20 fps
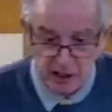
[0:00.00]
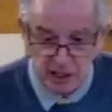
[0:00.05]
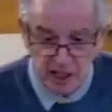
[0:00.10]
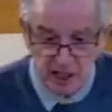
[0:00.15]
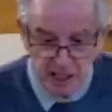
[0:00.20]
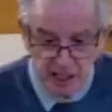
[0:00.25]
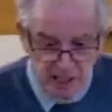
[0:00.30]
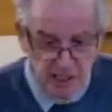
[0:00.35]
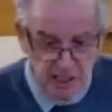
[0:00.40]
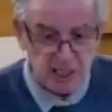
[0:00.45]

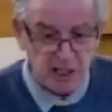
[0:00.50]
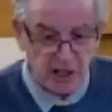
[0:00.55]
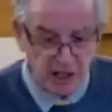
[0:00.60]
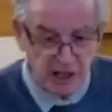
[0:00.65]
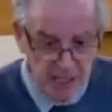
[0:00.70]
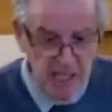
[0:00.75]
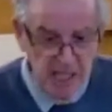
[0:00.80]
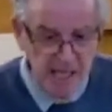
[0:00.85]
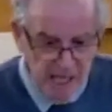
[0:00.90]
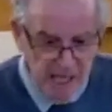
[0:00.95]
it's
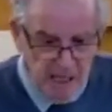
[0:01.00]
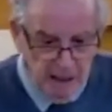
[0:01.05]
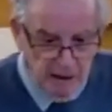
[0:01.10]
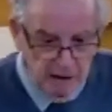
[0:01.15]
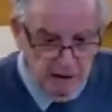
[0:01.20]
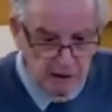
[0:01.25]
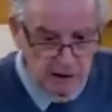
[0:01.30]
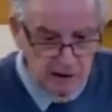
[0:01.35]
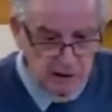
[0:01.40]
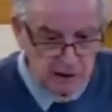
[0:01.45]
Leah.
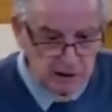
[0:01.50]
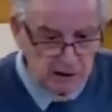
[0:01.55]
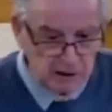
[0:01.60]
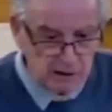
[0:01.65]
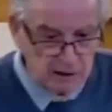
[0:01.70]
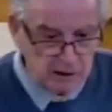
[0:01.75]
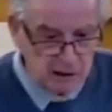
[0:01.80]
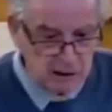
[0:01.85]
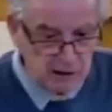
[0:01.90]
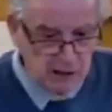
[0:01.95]

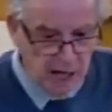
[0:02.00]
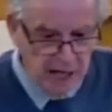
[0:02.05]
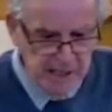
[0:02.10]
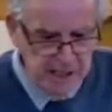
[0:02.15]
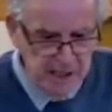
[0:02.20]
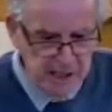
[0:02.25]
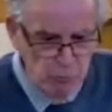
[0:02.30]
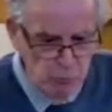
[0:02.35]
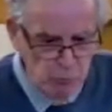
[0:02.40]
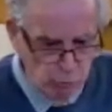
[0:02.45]
I
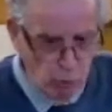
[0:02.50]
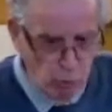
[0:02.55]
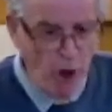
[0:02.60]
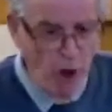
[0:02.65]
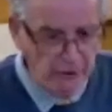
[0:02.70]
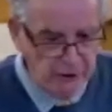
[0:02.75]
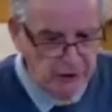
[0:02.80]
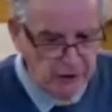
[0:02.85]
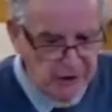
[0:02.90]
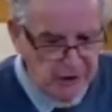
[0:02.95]
didn't
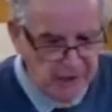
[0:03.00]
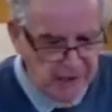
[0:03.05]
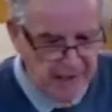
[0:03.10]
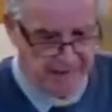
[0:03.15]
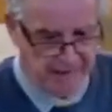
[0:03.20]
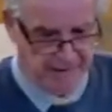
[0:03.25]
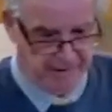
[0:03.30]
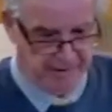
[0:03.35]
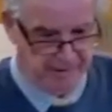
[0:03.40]
want Leah.